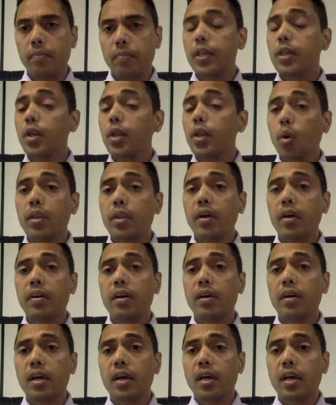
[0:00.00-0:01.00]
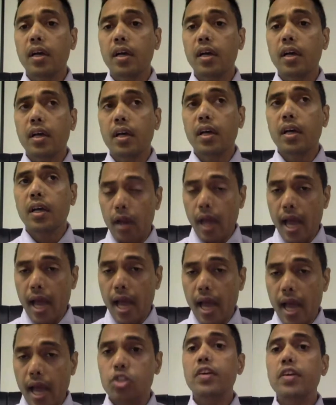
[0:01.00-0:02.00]
We know what
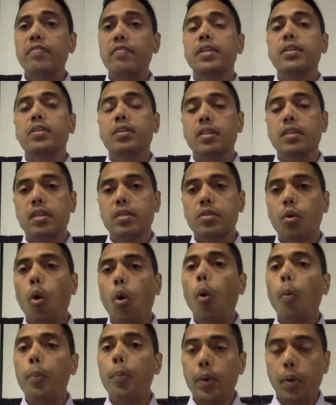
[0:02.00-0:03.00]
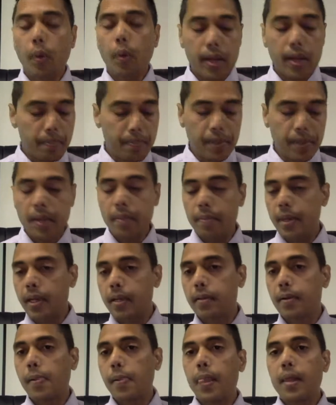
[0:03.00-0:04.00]
has driven to this opioid
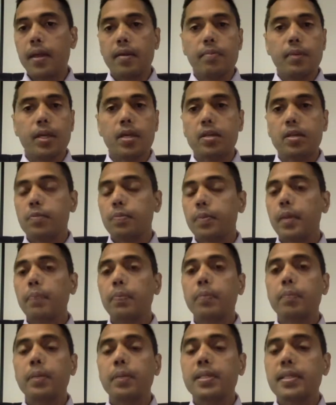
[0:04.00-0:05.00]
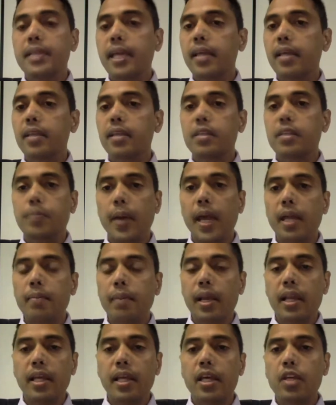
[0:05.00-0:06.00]
epidemic, because people been taking this pain
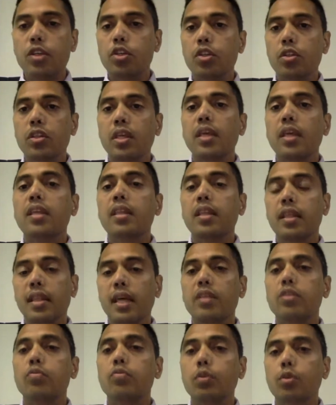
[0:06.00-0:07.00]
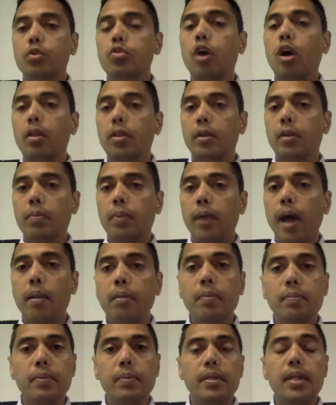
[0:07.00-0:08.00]
medication thinking that that will solve their
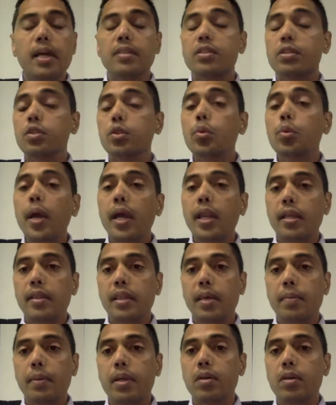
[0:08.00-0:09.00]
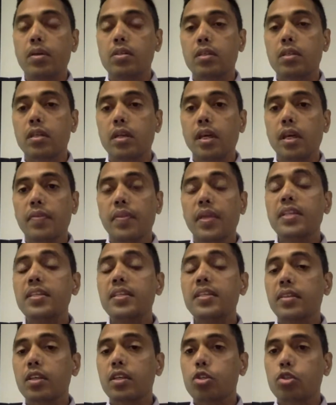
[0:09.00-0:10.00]
problem. It doesn't do anything, because they
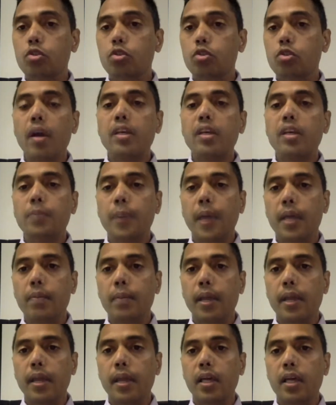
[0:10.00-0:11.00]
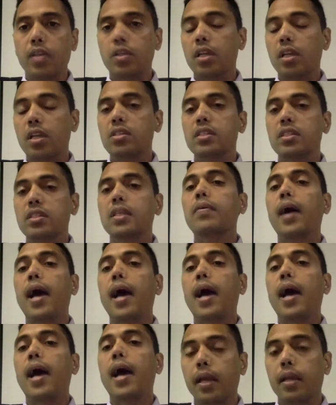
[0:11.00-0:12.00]
take the strongest pain medication and still
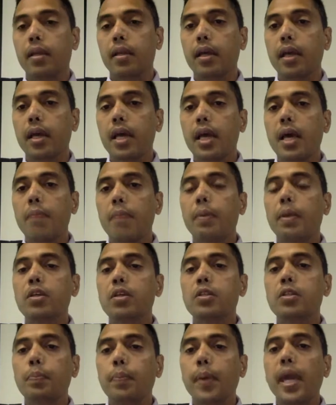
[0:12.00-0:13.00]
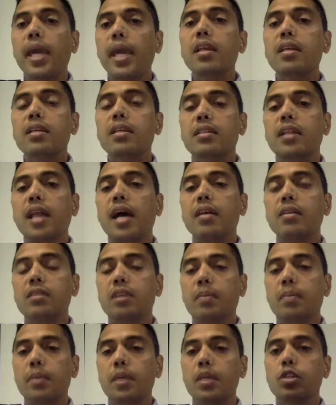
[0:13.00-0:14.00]
have pain. Because pain is not
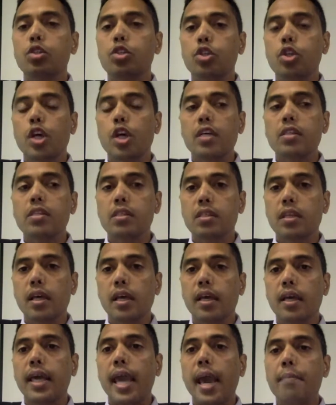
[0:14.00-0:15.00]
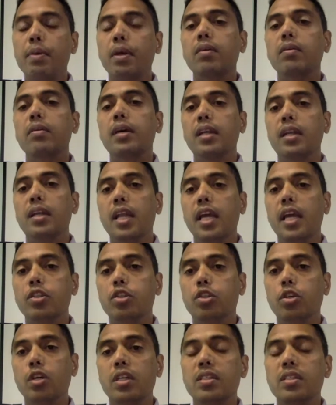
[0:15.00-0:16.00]
something just chemical in
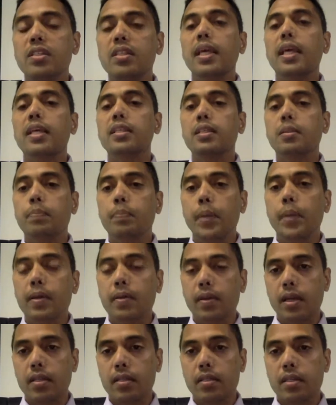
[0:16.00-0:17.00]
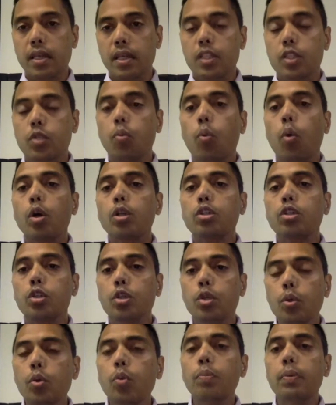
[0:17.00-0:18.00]
nature. It's the experience. It's what
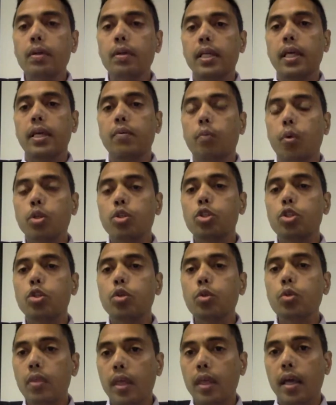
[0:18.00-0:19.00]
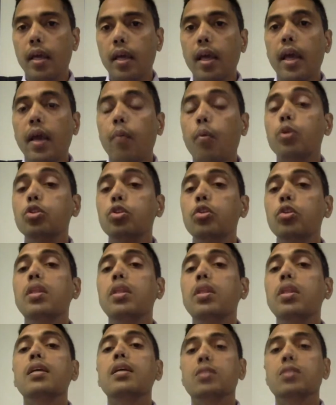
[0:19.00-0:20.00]
you believe, what you think
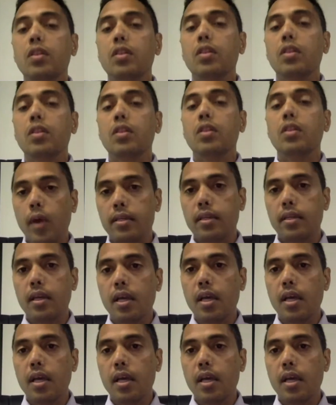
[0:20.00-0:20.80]
is a threat.